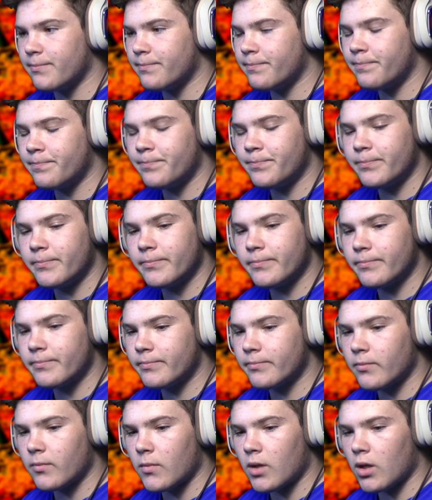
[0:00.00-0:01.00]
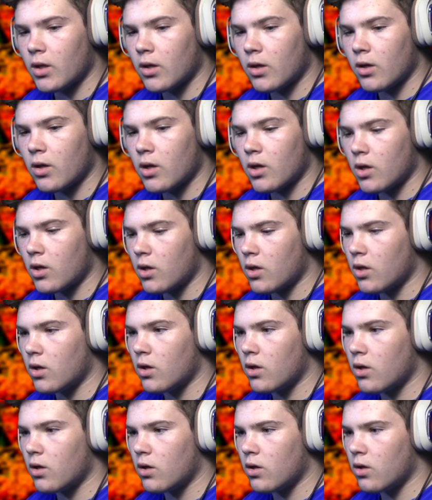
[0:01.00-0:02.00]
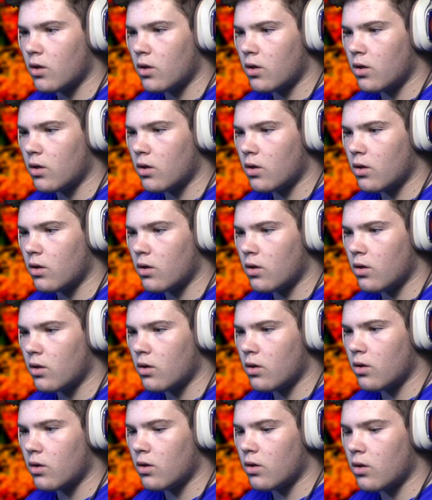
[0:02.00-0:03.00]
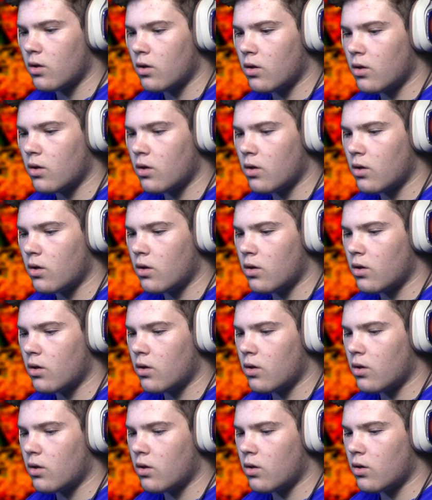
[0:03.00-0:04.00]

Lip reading: Nobody speaks.